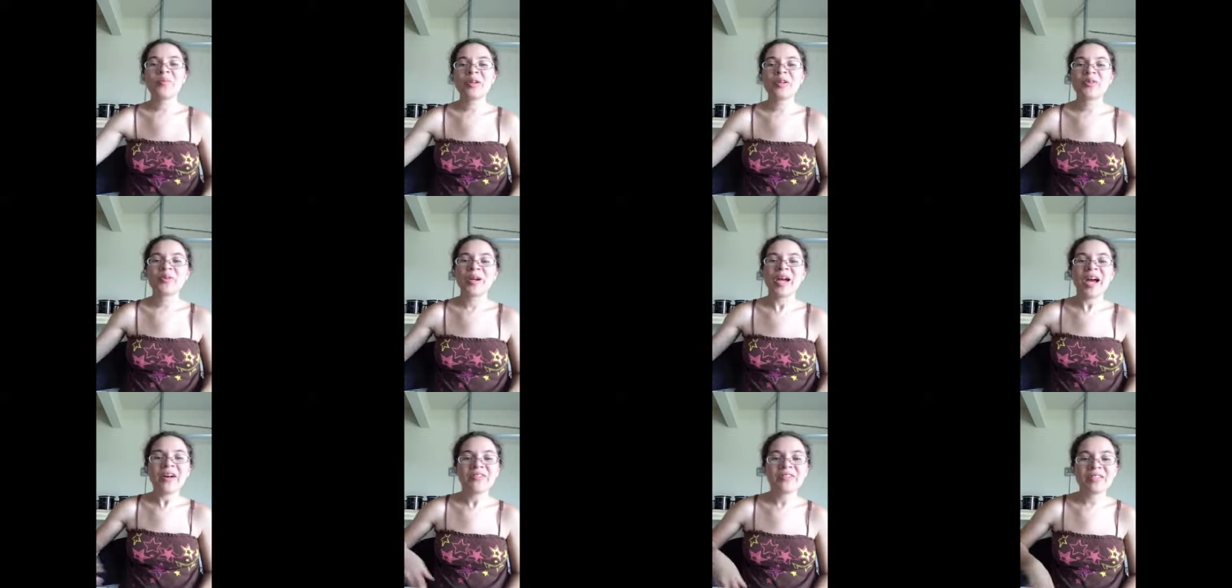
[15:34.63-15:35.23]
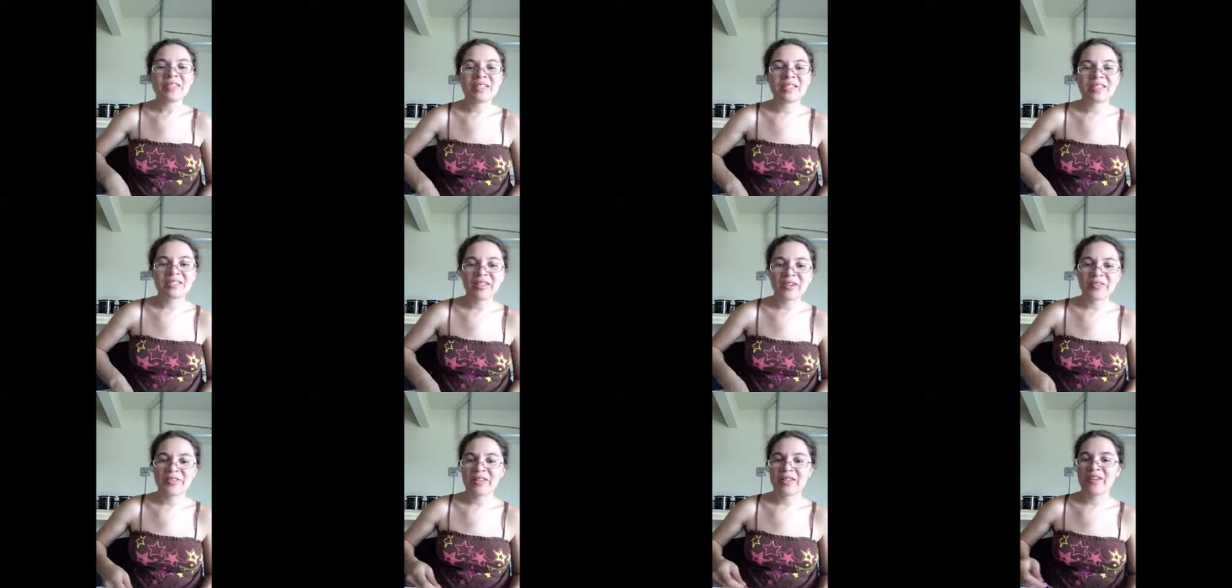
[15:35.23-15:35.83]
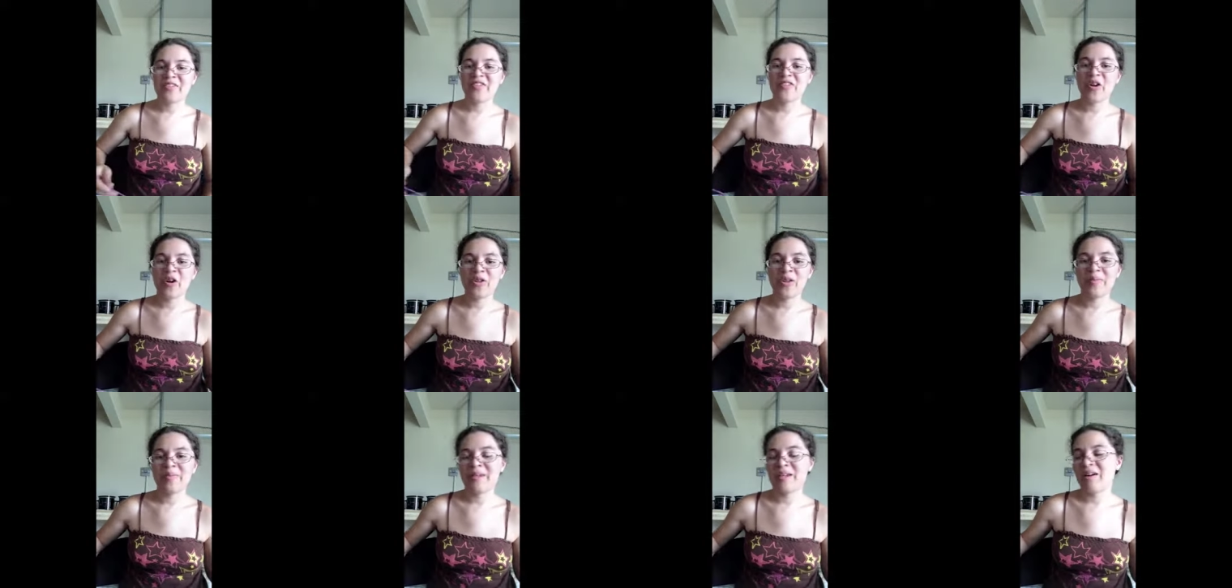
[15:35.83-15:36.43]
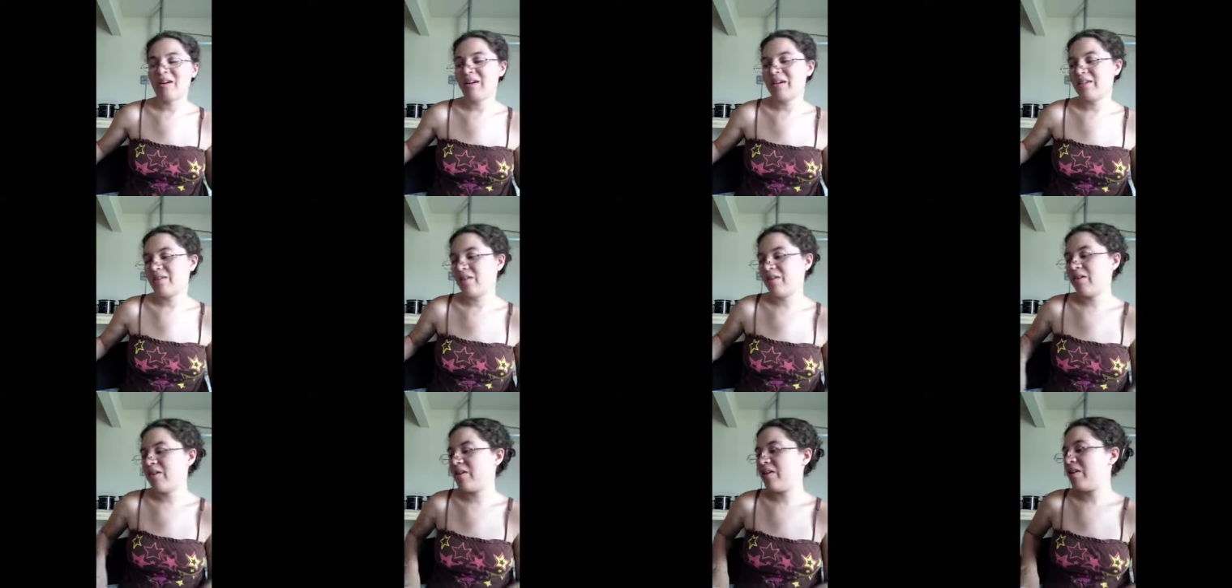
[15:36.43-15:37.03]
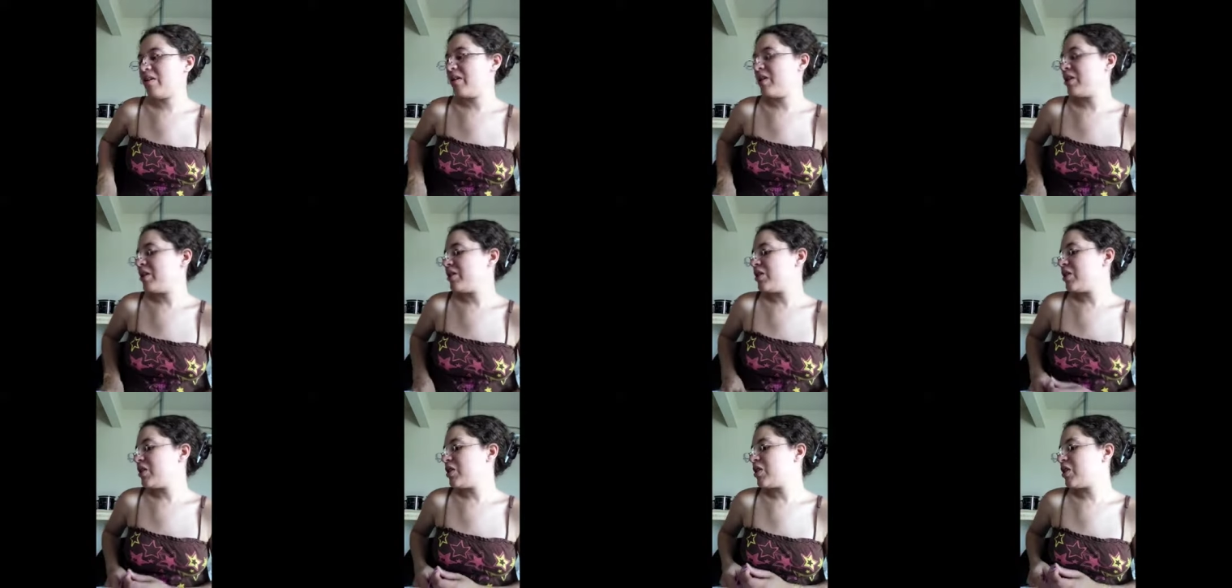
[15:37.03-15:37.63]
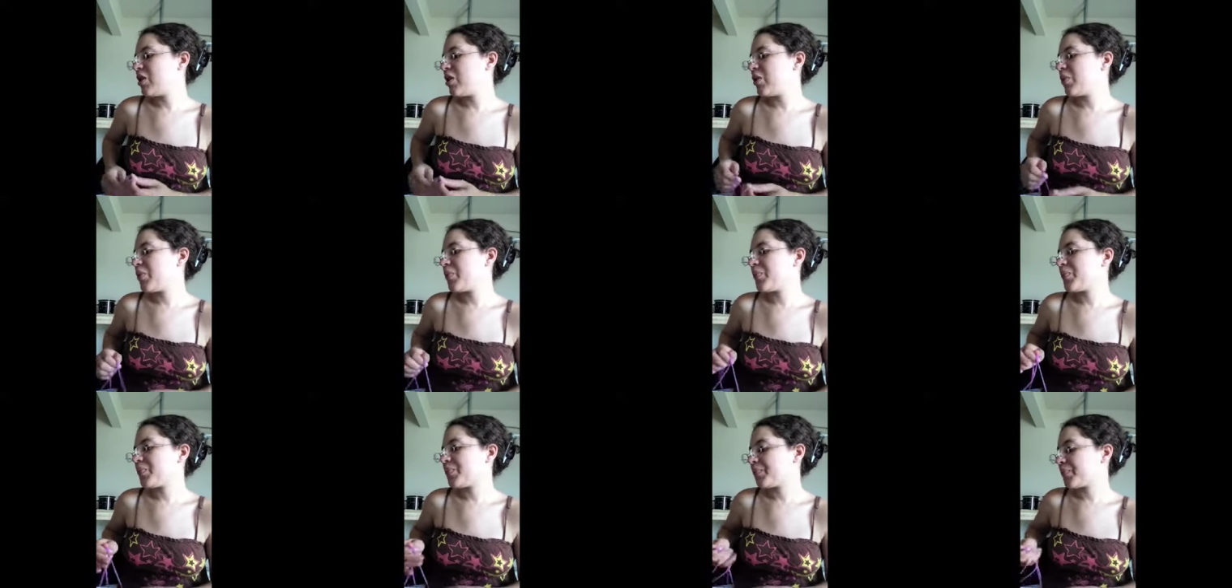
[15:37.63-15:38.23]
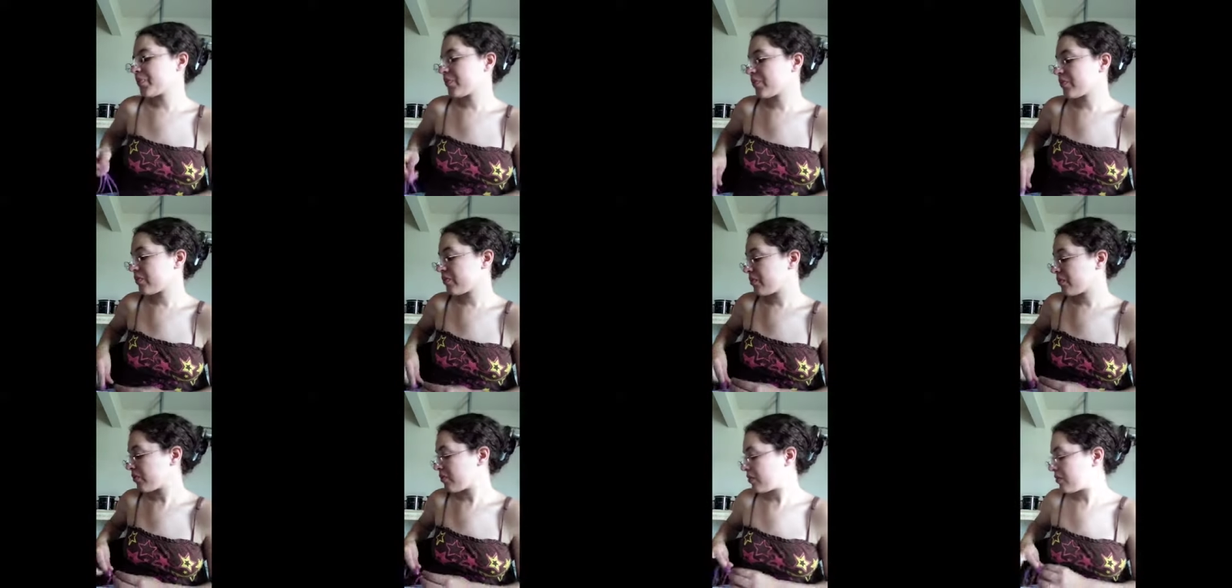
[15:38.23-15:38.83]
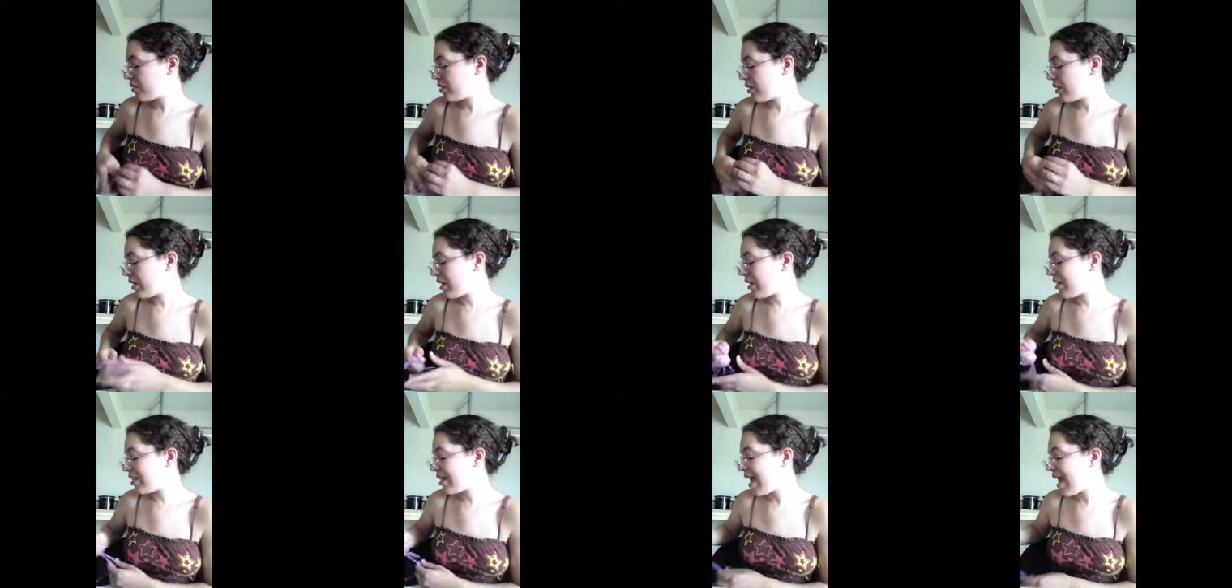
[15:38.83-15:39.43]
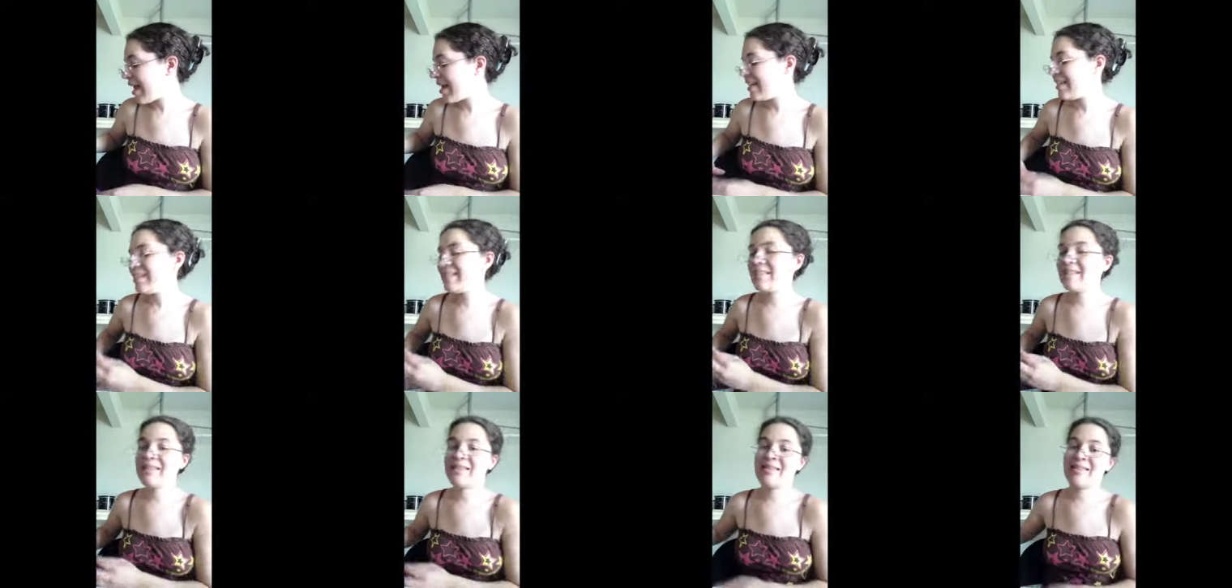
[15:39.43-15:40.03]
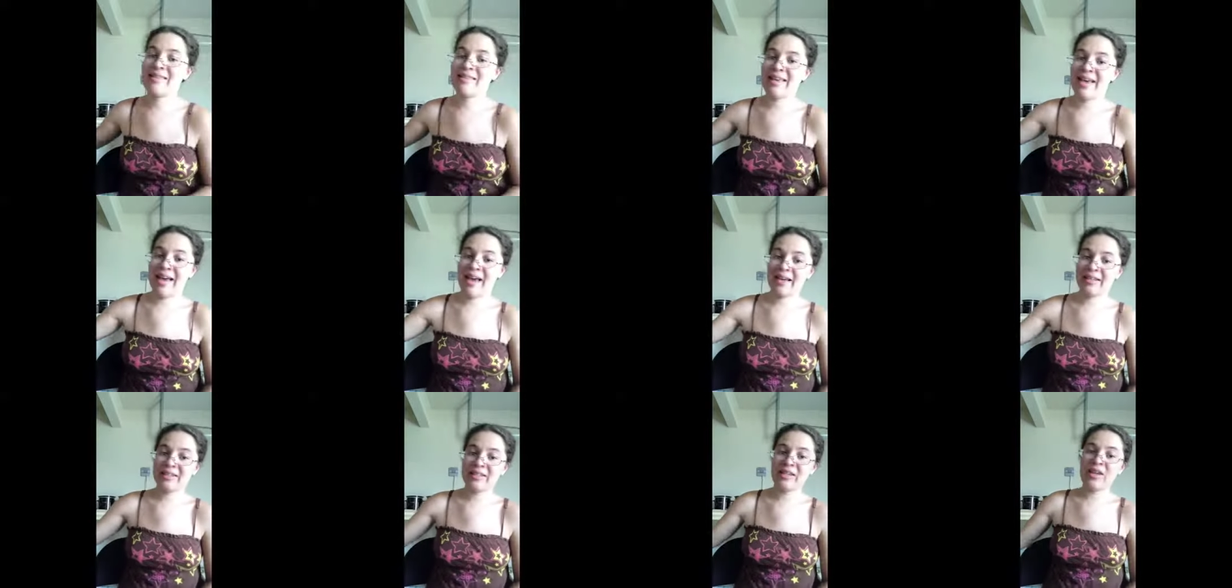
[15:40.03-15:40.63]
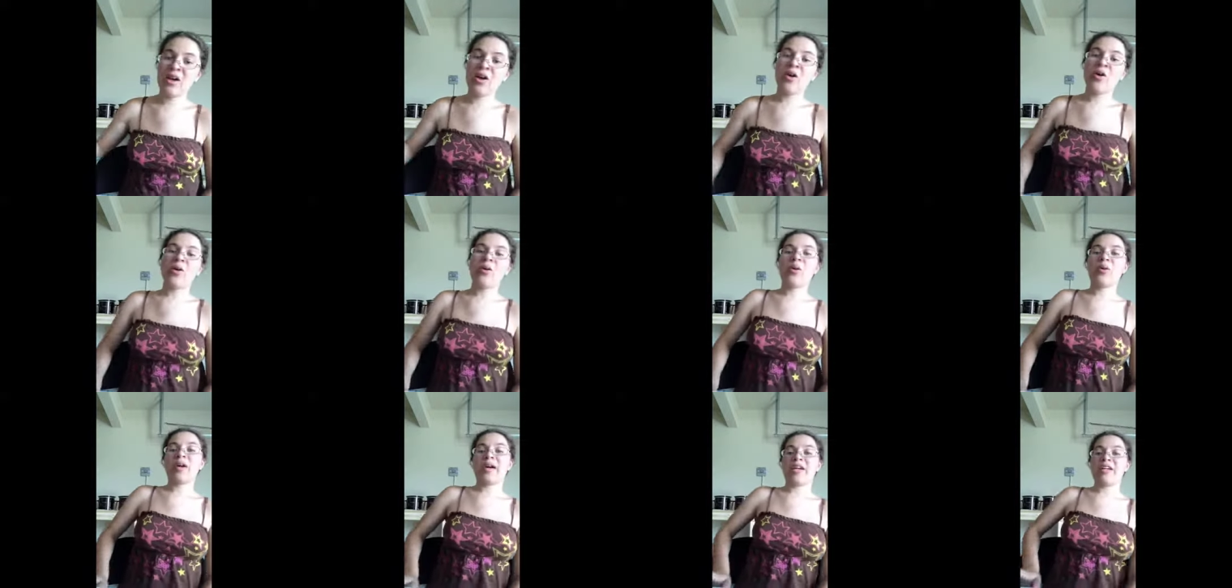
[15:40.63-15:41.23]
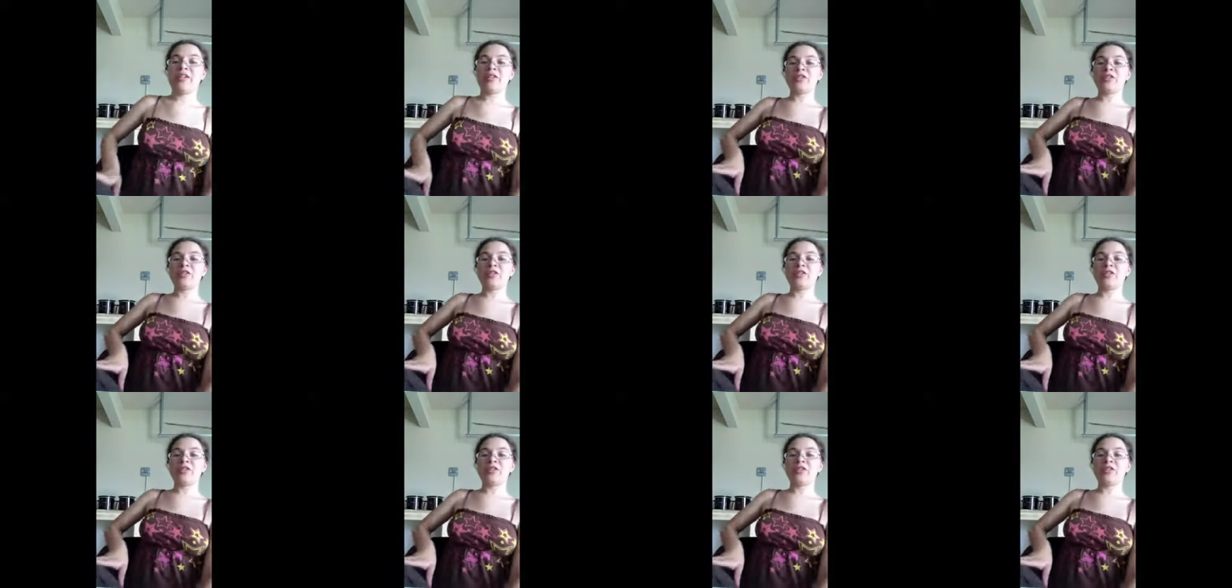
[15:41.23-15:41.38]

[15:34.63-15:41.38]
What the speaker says: crafting stuff that I've fallen behind on. So that is that. Okay,